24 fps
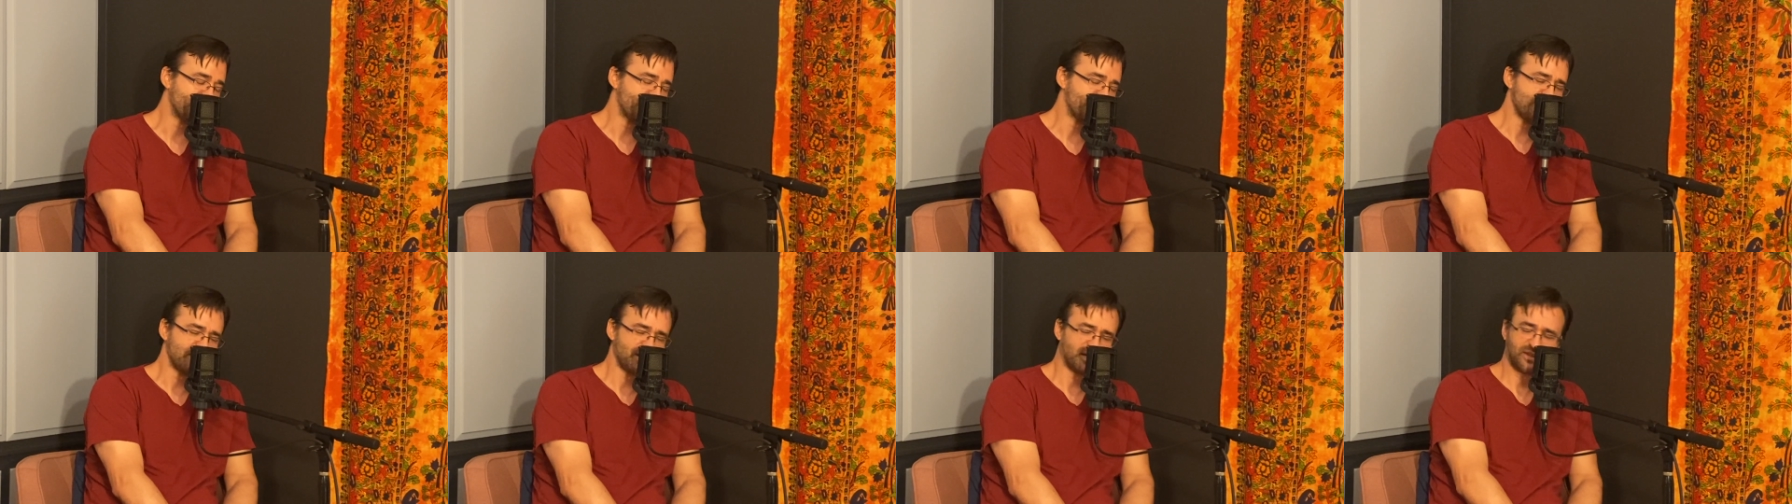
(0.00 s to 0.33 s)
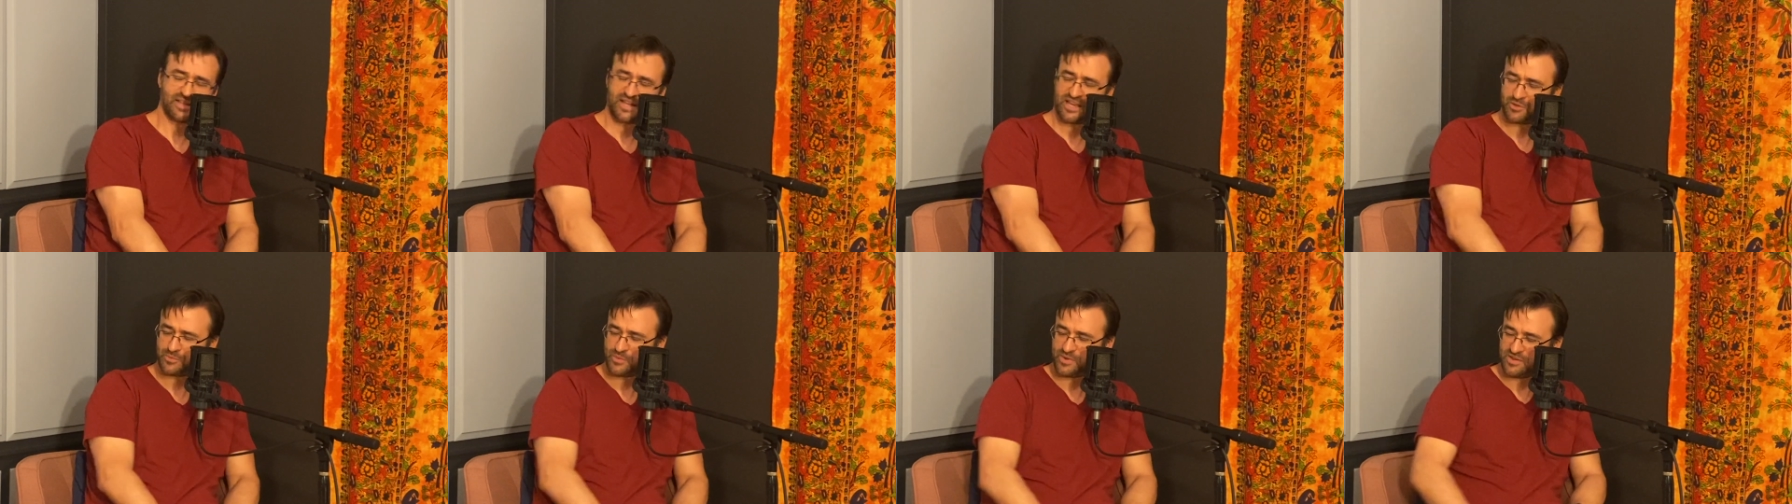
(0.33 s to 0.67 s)

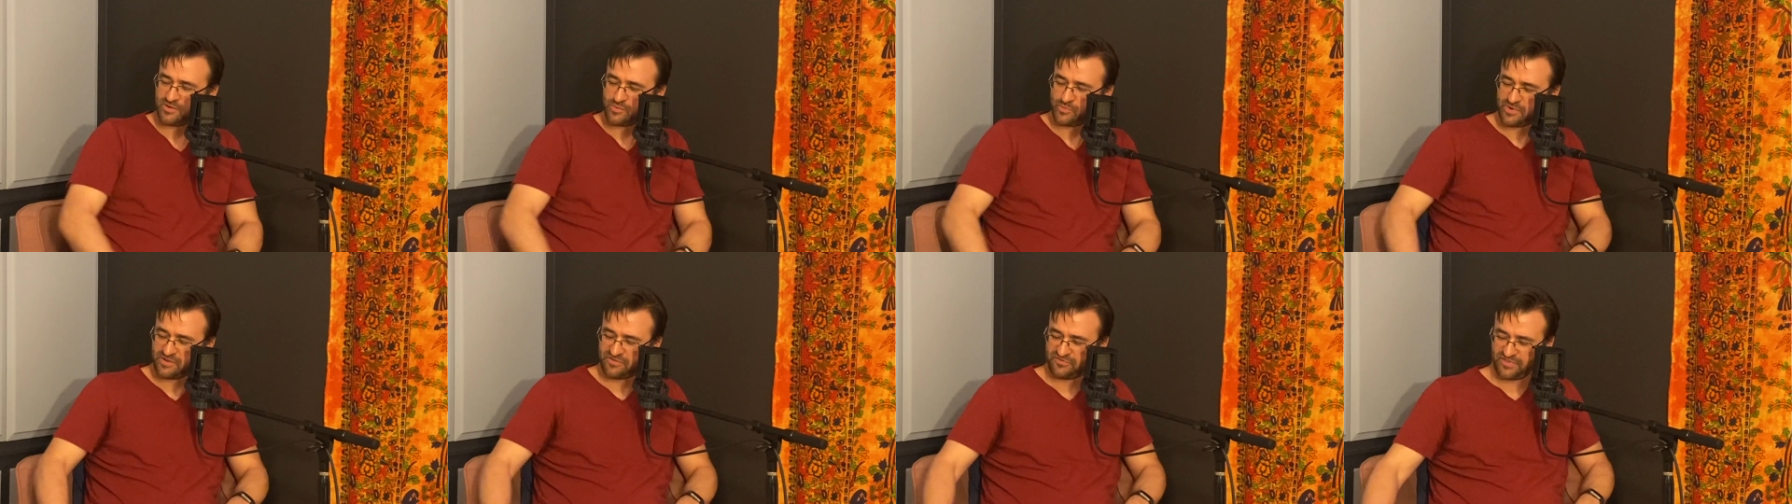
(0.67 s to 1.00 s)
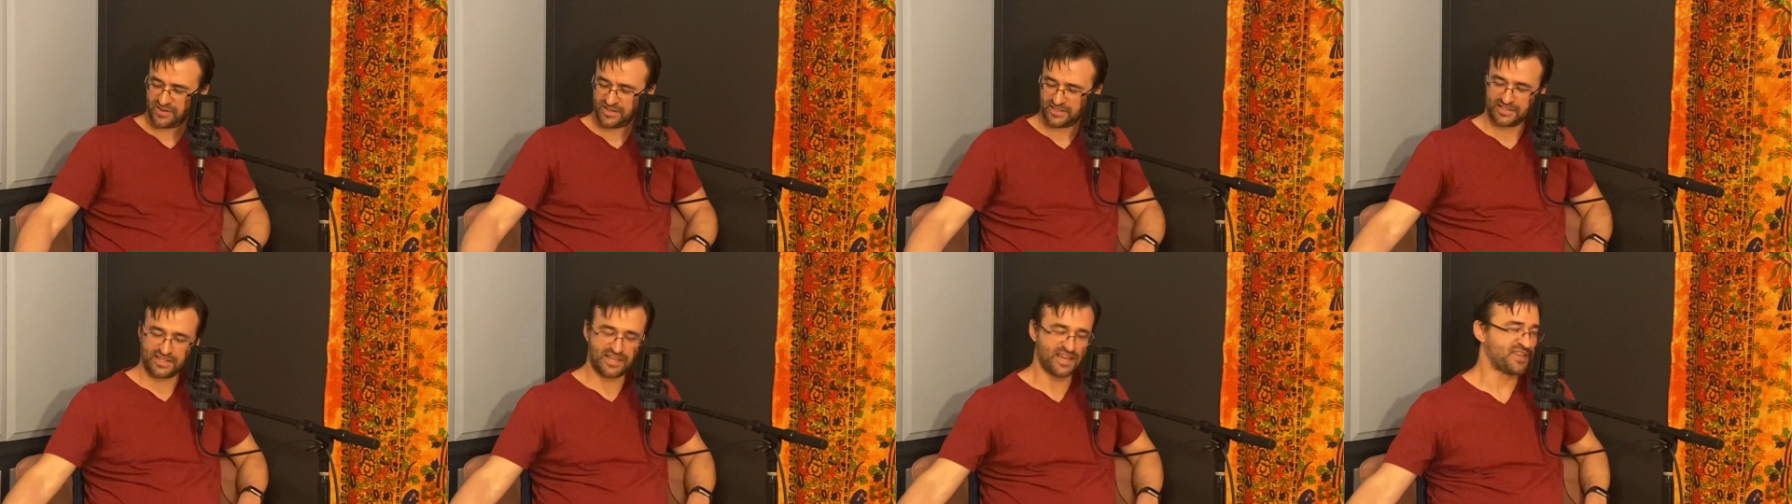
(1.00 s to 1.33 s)
glad we
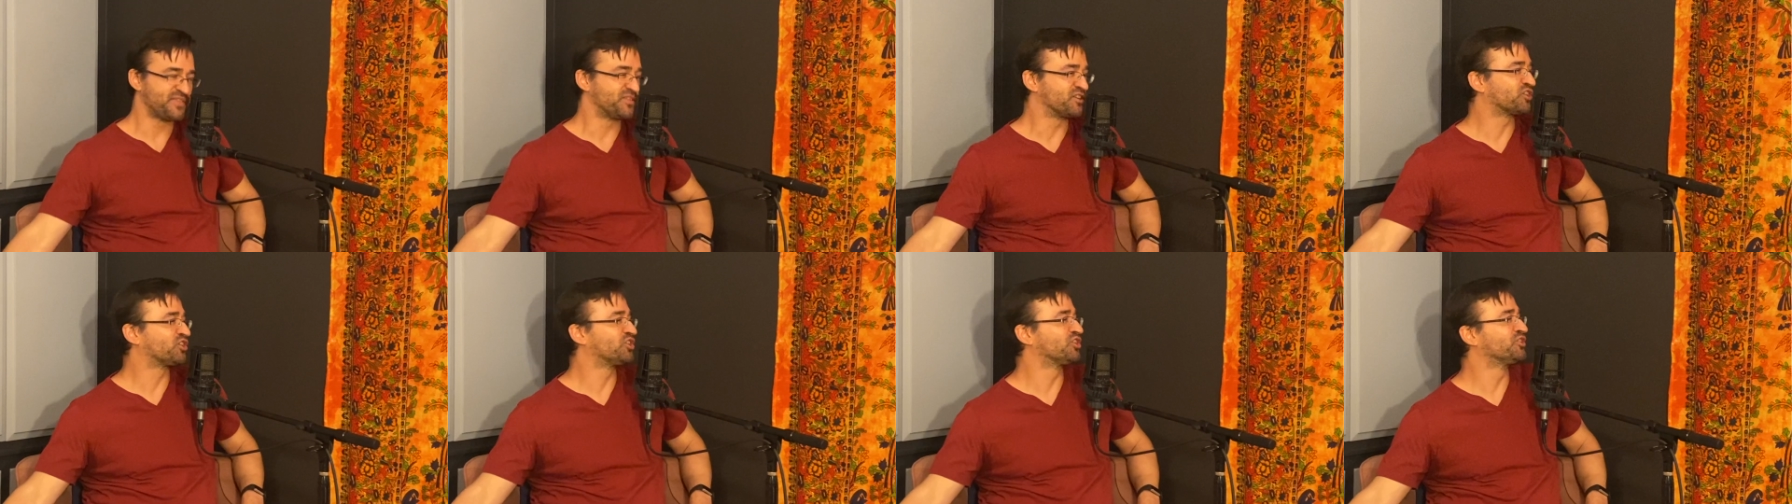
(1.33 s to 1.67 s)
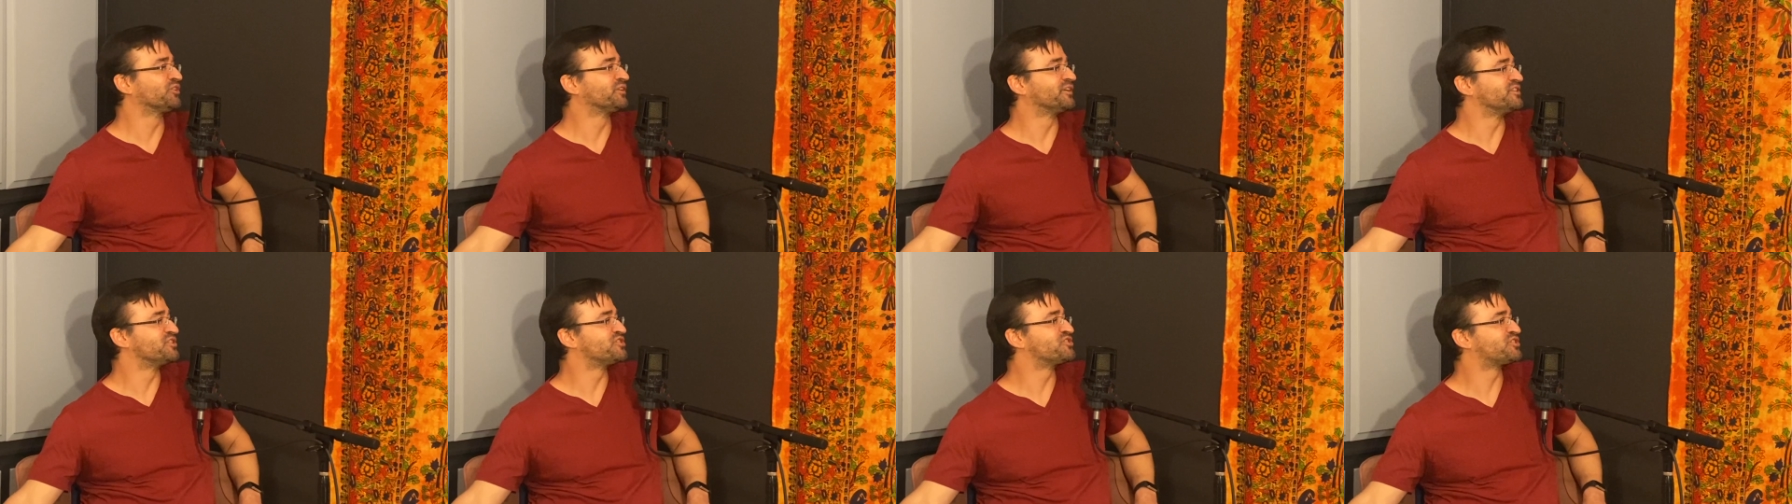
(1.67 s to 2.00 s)
finally had the
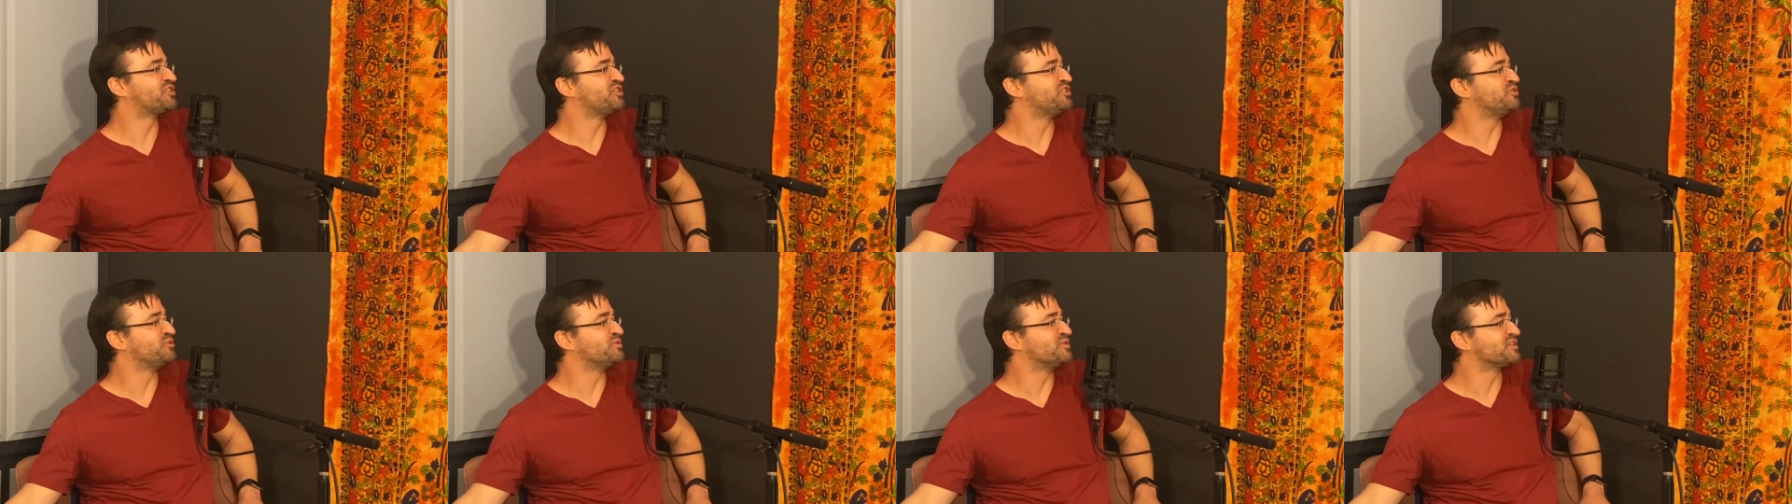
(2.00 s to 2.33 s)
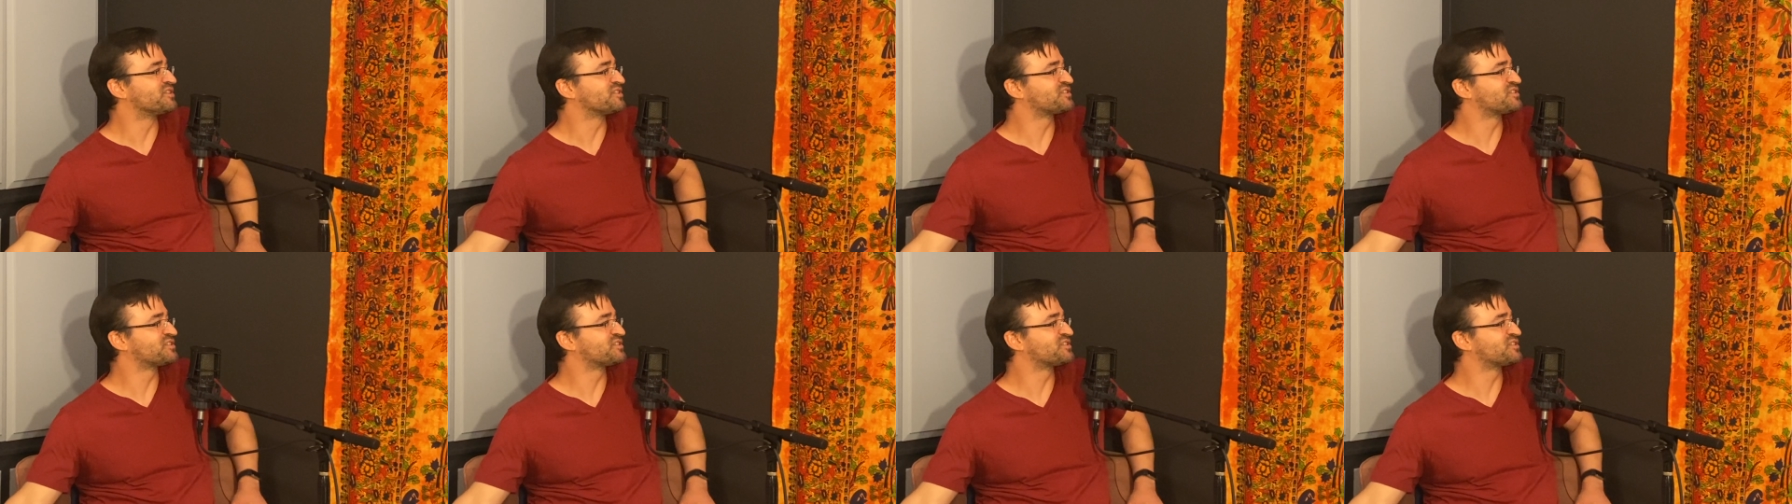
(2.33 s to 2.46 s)
courage to do this,